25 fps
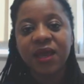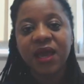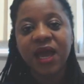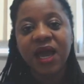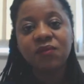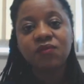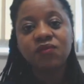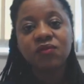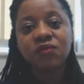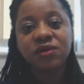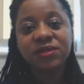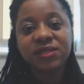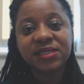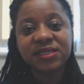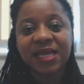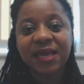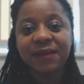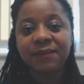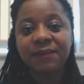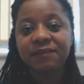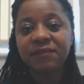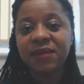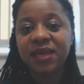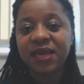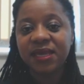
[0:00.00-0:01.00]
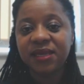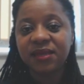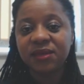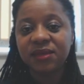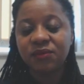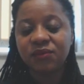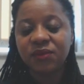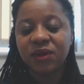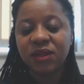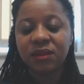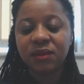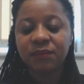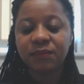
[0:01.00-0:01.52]
And what does that mean?
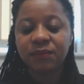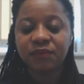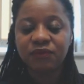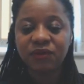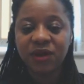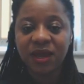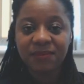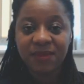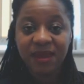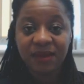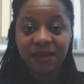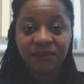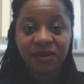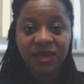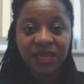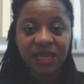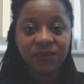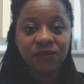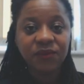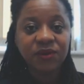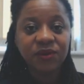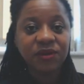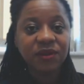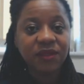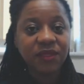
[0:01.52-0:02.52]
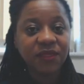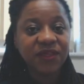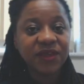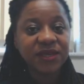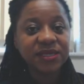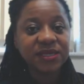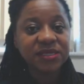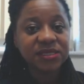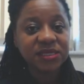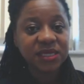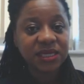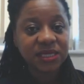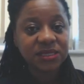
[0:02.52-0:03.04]
Well, primarily, one of the
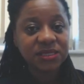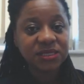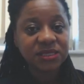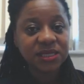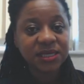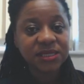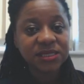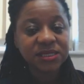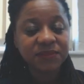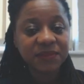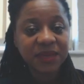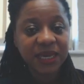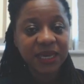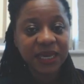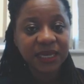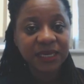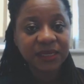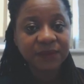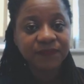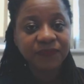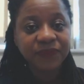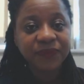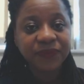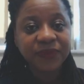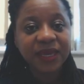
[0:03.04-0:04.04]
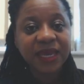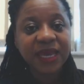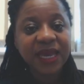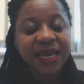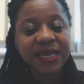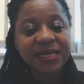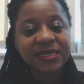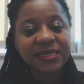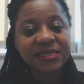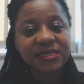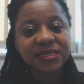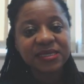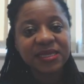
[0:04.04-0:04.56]
things that it does mean
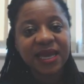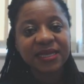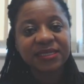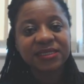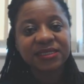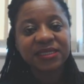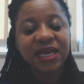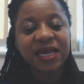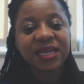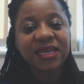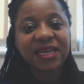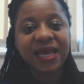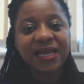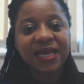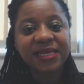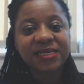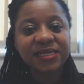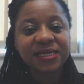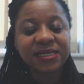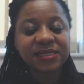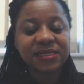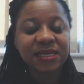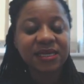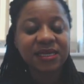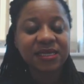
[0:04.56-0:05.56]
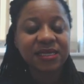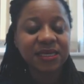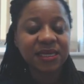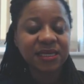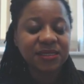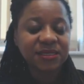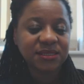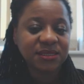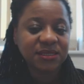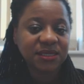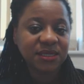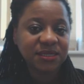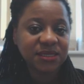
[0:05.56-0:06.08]
is that unless
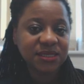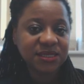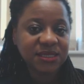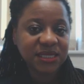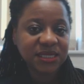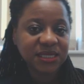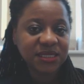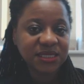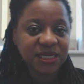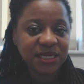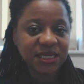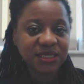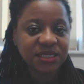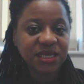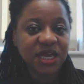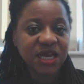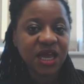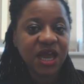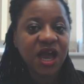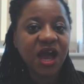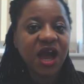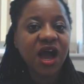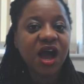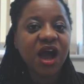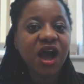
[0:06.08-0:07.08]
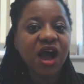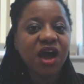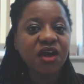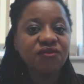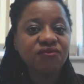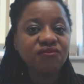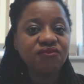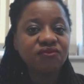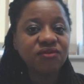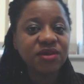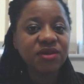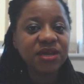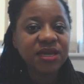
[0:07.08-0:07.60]
it's considered
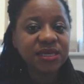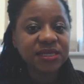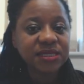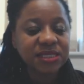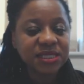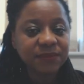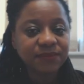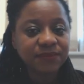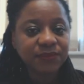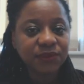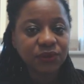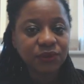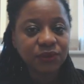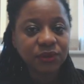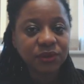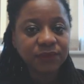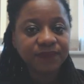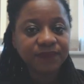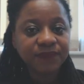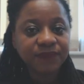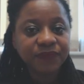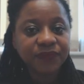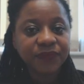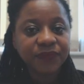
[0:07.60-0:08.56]
unreasonable,